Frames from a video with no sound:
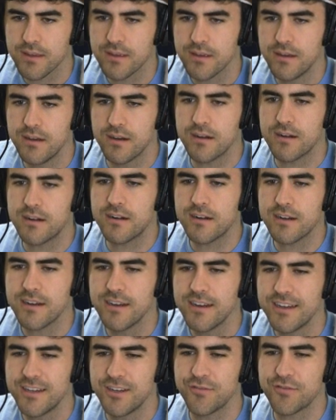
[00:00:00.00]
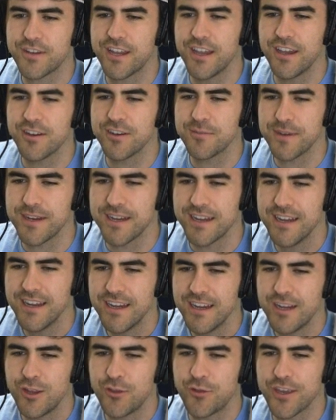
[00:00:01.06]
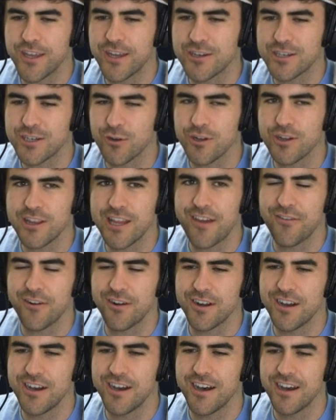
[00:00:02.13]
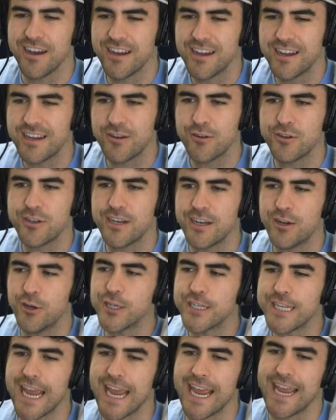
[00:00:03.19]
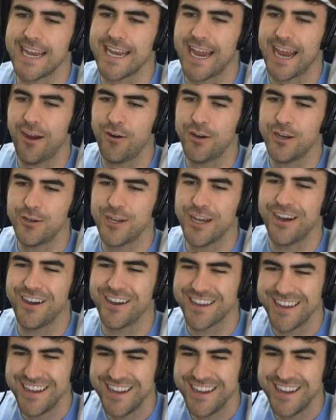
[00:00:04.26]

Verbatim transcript: Hurt! You've killed me. You think you're so clever, huh? You're, you're dead. How are you talking?